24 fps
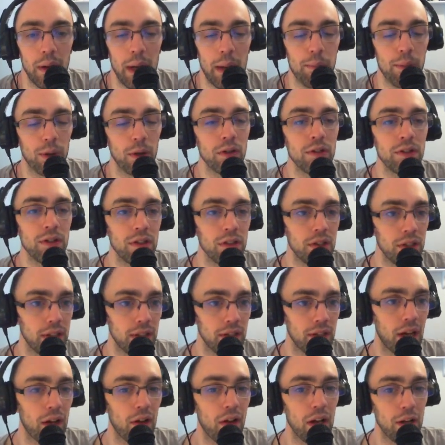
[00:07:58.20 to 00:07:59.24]
I
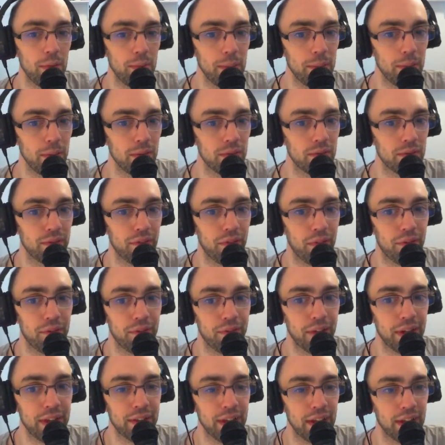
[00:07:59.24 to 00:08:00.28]
personally, a lot of people
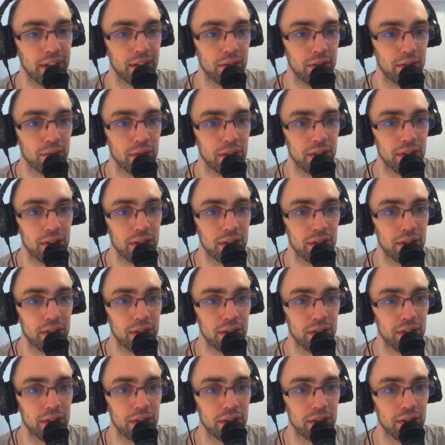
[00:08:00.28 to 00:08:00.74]
think the